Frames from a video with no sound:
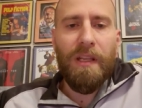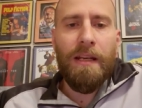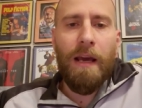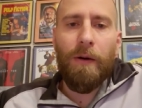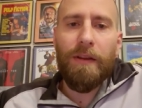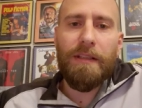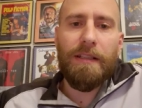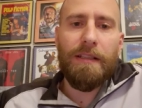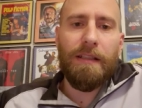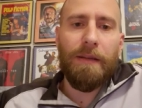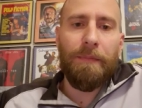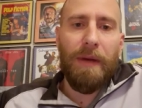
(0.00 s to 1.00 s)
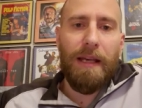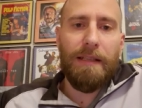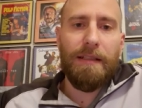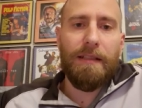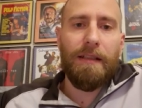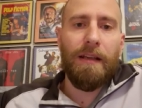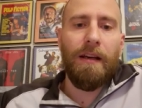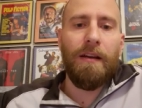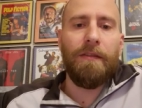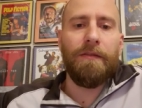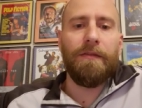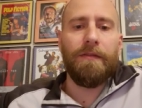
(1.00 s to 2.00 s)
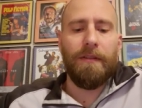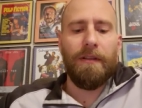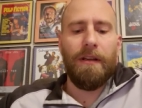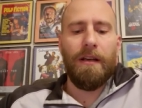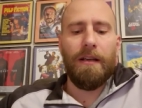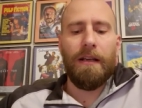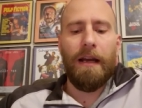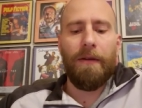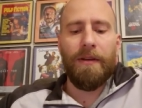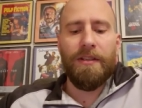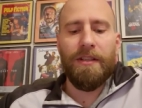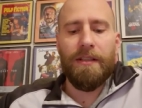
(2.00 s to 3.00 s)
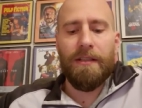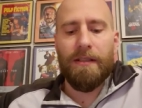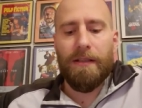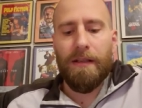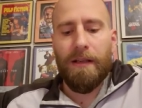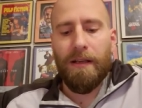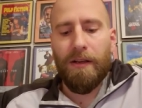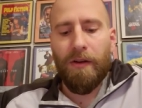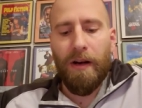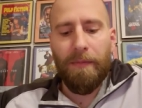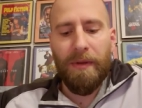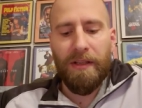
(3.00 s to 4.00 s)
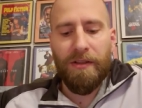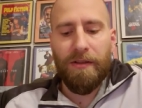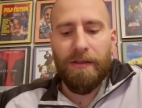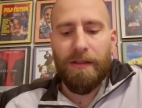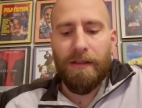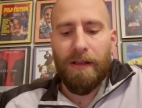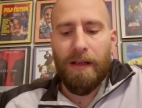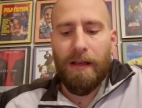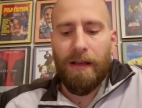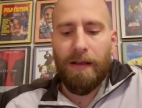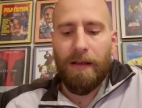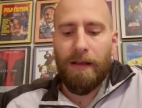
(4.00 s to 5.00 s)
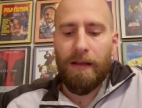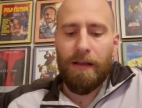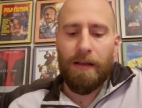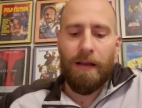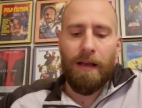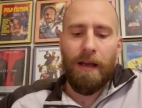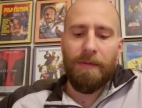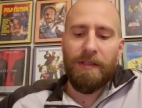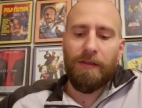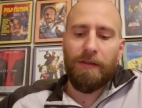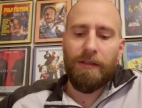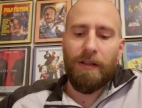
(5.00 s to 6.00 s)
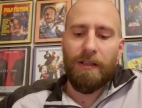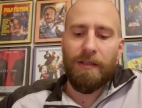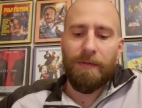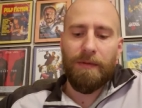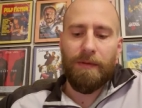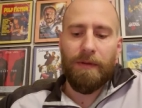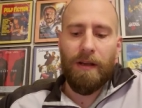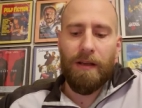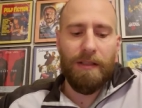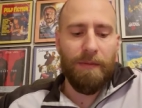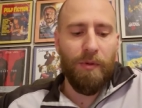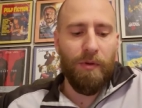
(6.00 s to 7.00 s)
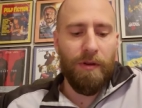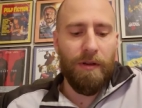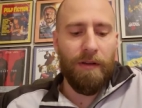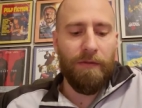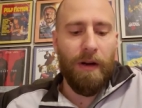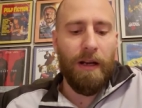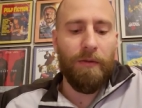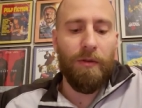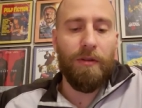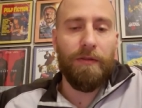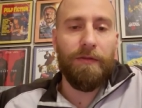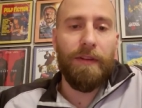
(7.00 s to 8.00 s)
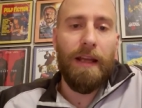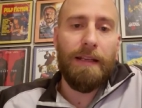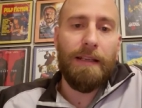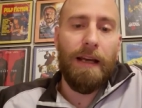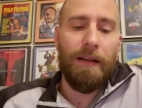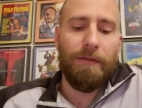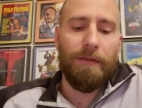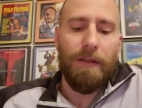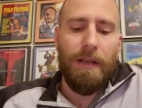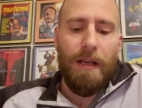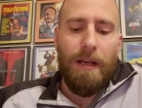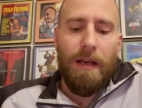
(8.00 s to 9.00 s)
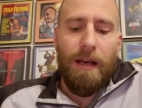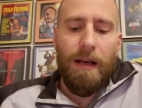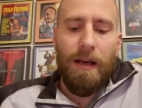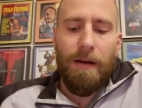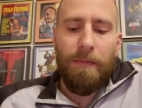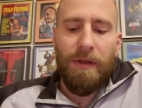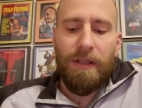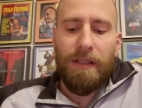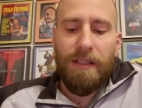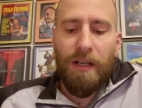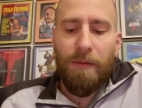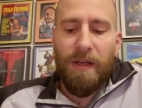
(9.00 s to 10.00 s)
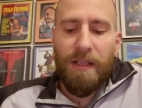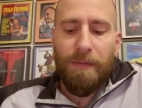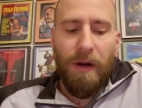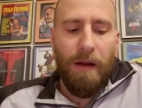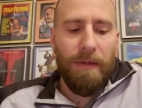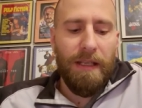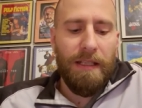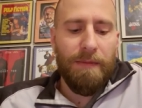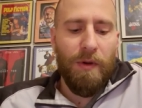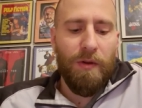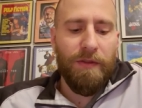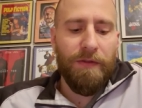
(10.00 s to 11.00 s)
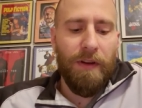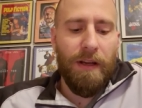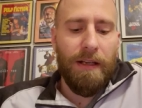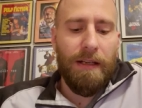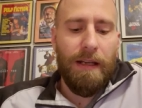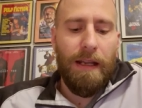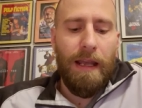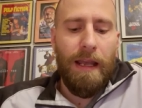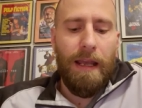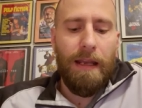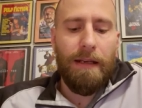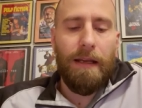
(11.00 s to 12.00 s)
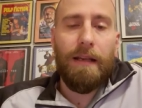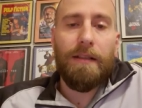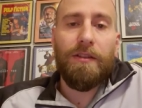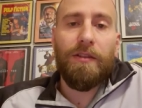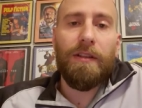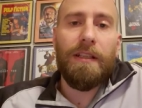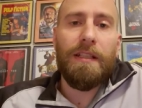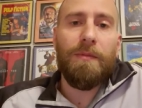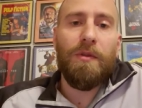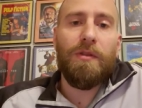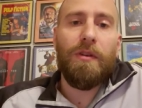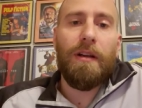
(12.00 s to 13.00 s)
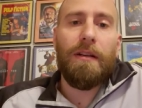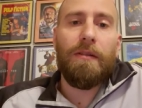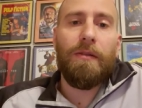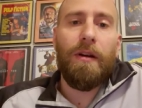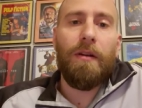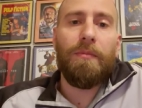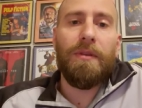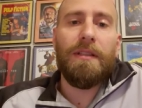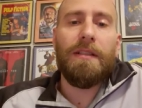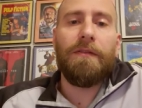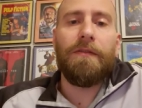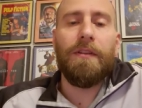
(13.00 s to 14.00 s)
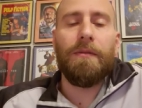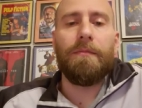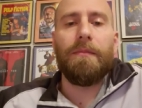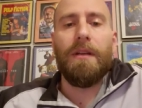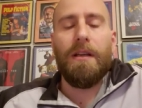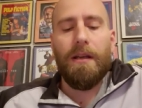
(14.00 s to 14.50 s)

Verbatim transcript: now, while this isn't the best of Guy Ritchie's crime pictures, I'm still a staunch uh, supporter of RocknRolla for that title. Uh, but The Gentlemen is probably his most fun and uh, certainly his most crowd pleasing film